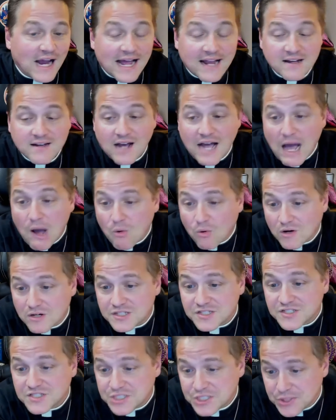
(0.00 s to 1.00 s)
and
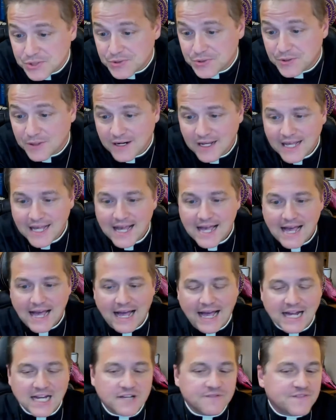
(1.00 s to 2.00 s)
ours too.
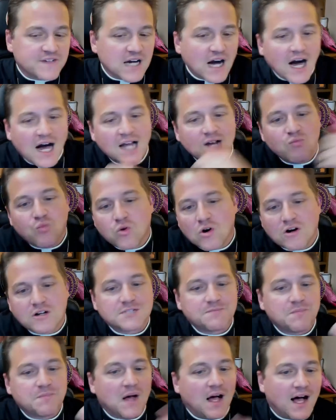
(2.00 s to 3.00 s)
And if God works
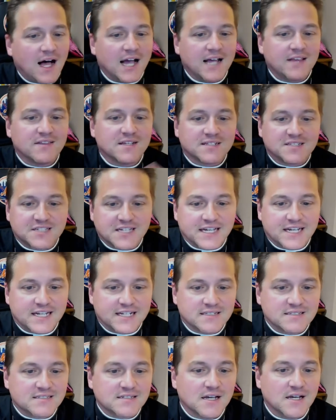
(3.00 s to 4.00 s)
behind the
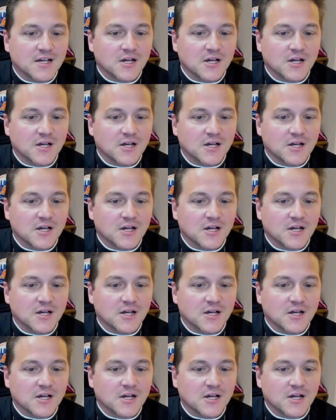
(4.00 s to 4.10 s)
scenes,